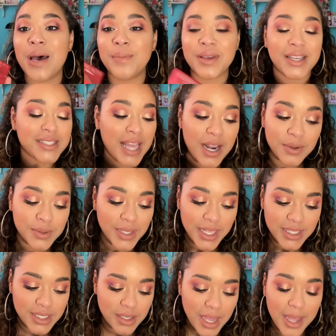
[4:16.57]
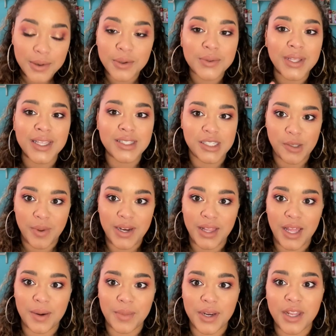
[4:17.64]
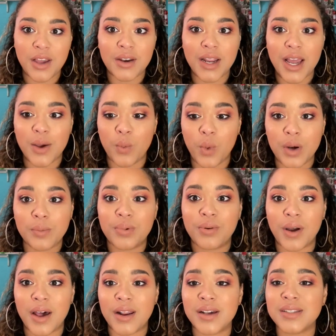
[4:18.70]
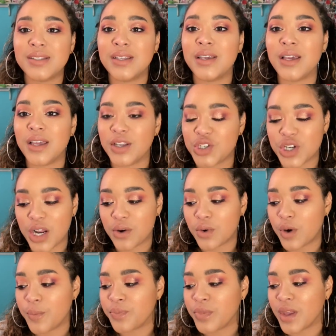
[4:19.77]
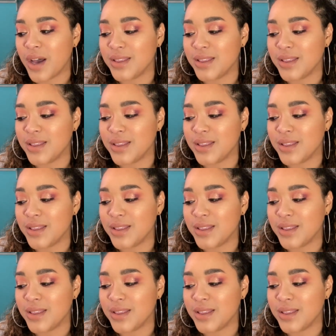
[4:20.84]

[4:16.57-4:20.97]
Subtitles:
Because I don't like to spend a lot of money on one product in general,